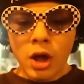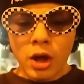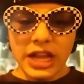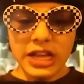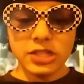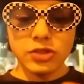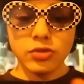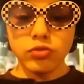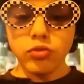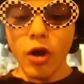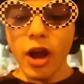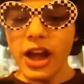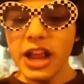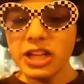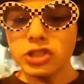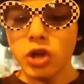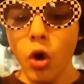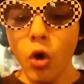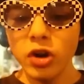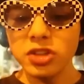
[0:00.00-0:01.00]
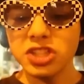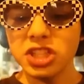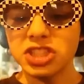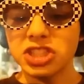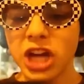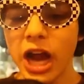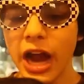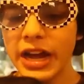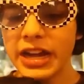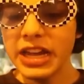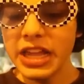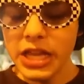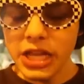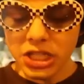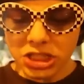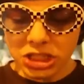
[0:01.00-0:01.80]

He's running towards the Chinese